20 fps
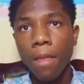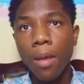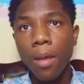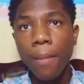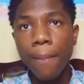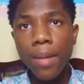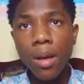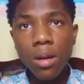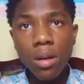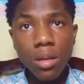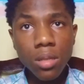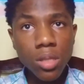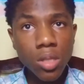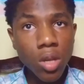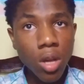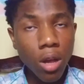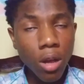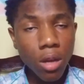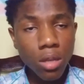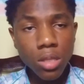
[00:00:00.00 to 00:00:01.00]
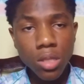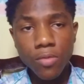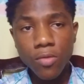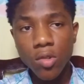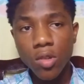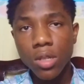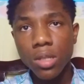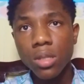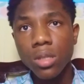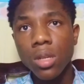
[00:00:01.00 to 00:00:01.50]
because God's
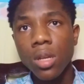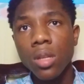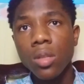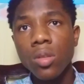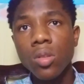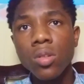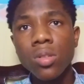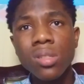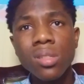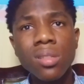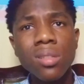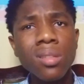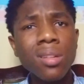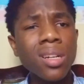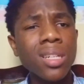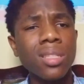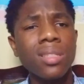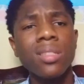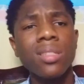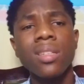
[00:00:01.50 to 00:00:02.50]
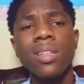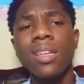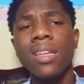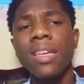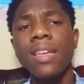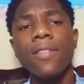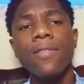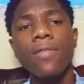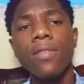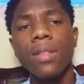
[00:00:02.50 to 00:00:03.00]
voice does not
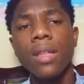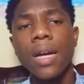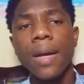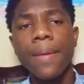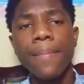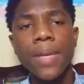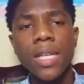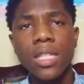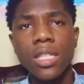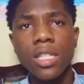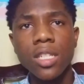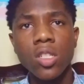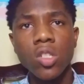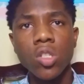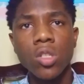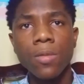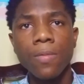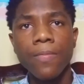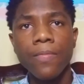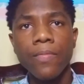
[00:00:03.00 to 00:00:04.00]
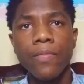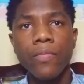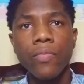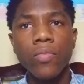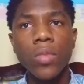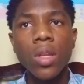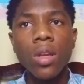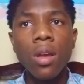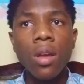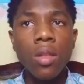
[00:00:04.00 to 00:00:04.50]
give that message.
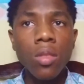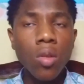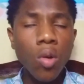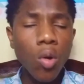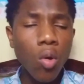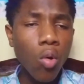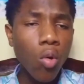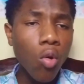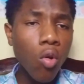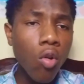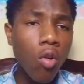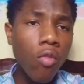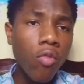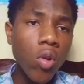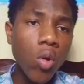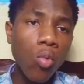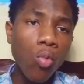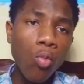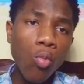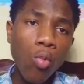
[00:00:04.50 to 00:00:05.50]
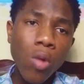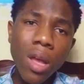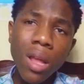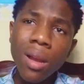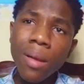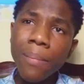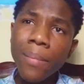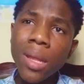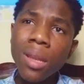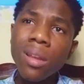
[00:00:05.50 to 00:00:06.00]
The
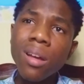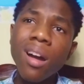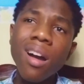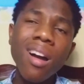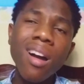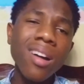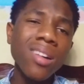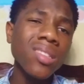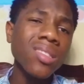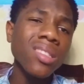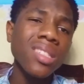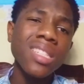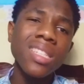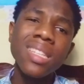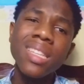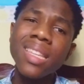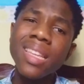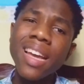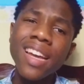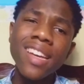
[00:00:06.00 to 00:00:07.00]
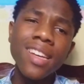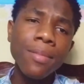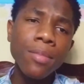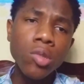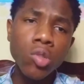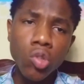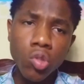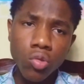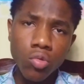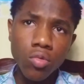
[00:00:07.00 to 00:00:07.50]
overwhelming, undeniable
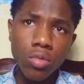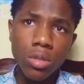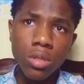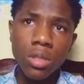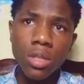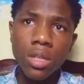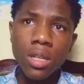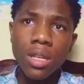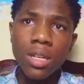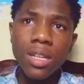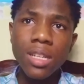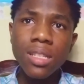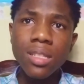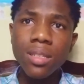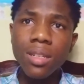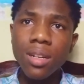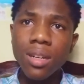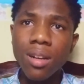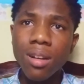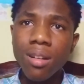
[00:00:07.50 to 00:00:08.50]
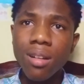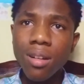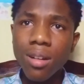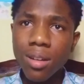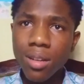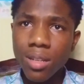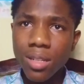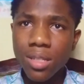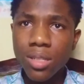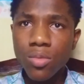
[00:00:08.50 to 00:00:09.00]
truth is that
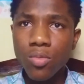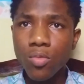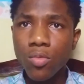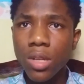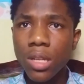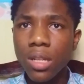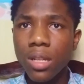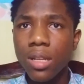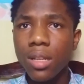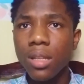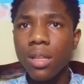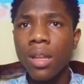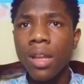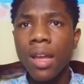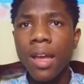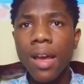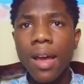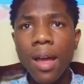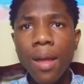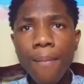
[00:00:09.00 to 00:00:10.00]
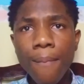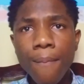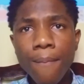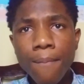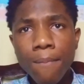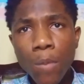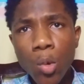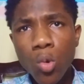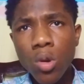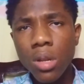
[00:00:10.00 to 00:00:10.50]
God is willing
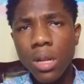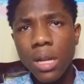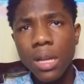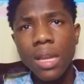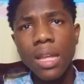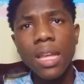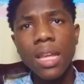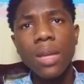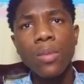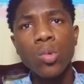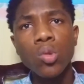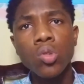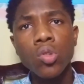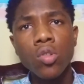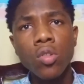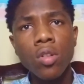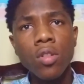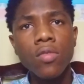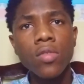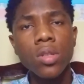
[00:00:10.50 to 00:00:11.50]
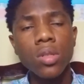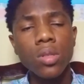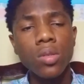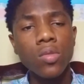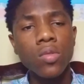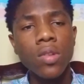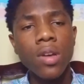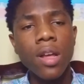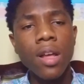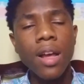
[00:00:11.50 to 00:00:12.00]
and more than able to cover
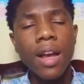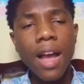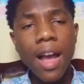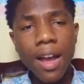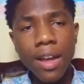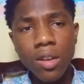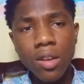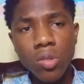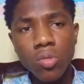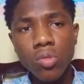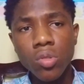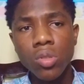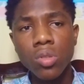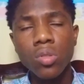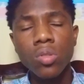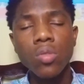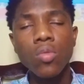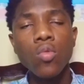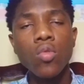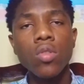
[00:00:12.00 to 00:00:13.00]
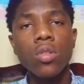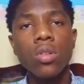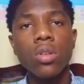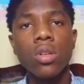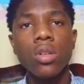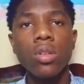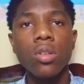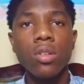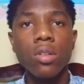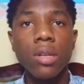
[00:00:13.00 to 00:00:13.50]
you and restore
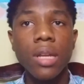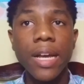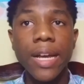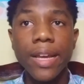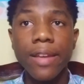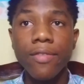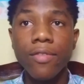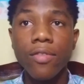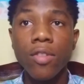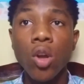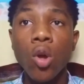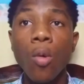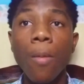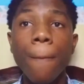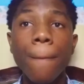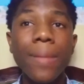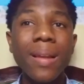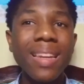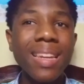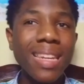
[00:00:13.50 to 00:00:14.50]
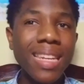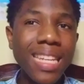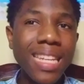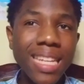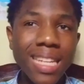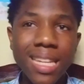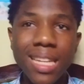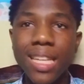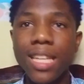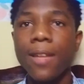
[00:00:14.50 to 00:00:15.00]
your life
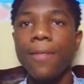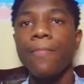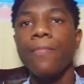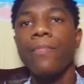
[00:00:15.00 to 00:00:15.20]
completely.